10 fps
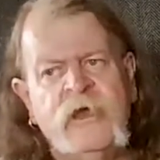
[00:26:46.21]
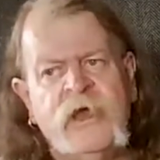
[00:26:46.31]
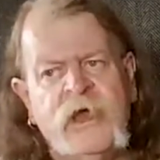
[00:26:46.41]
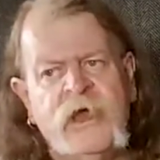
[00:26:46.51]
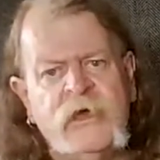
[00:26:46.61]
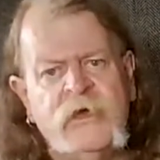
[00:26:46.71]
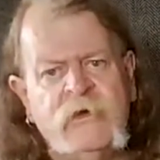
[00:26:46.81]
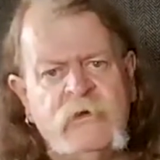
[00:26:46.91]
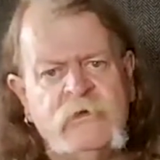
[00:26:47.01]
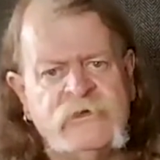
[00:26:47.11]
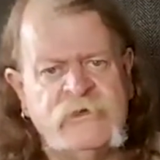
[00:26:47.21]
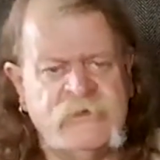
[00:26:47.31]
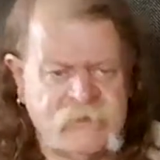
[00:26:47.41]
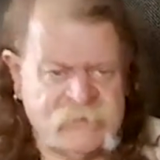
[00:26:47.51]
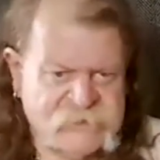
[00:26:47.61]
and
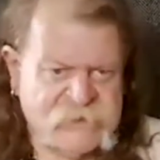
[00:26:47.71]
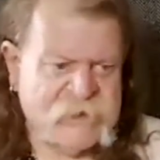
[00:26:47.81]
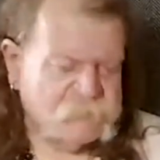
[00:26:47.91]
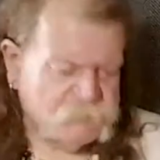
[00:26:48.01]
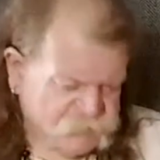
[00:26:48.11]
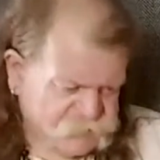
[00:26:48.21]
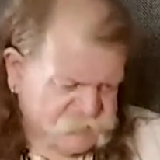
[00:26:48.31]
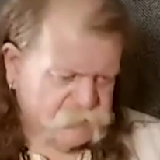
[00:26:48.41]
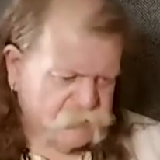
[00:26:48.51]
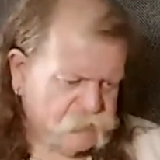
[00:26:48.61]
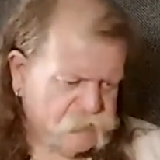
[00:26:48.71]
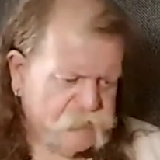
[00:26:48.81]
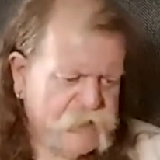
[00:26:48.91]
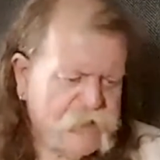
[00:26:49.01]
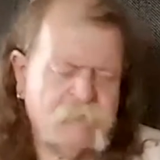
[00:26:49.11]
they attacked but still
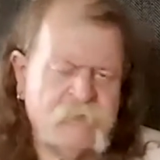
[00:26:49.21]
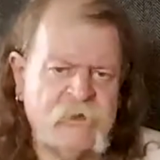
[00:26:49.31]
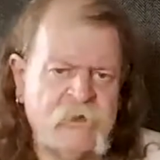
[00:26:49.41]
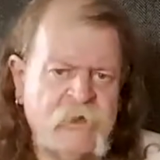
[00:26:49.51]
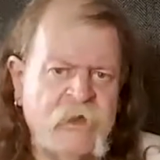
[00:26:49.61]
nothing happening